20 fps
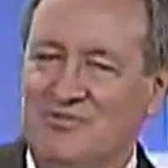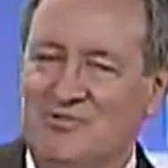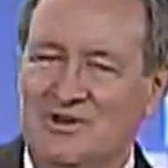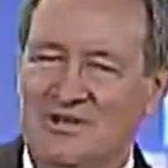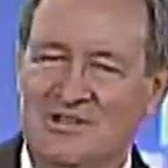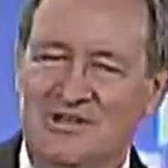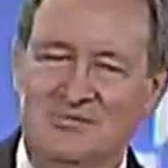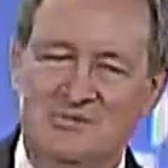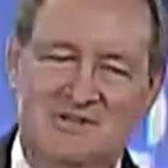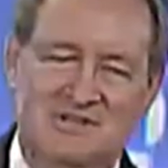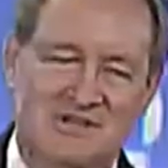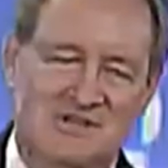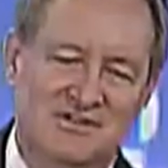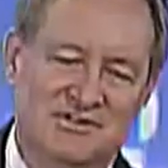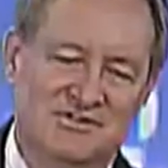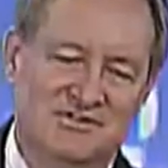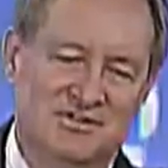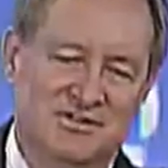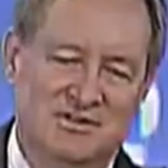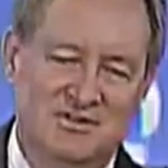Well, let me tell
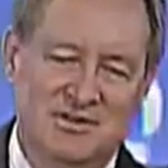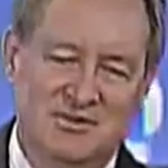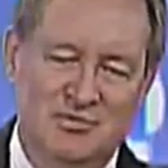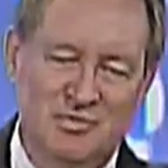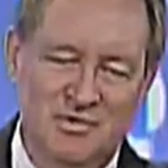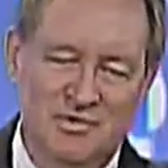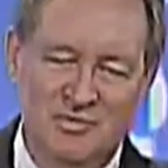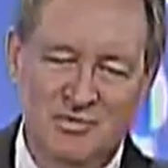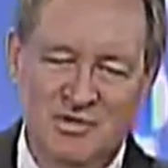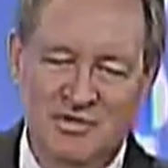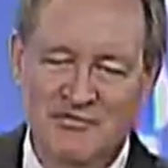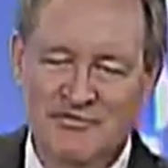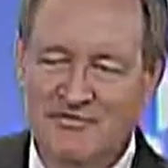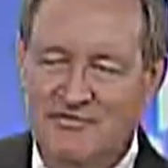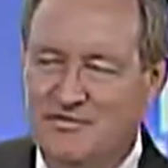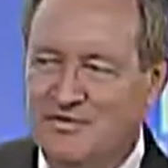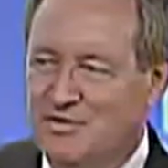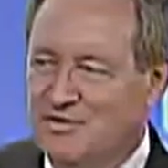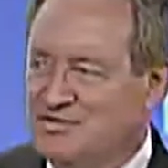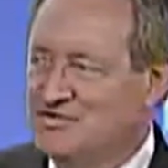you, Judy, when we
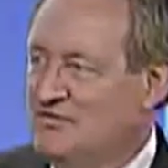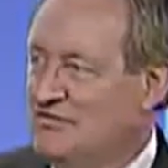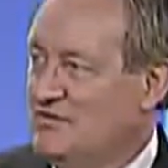first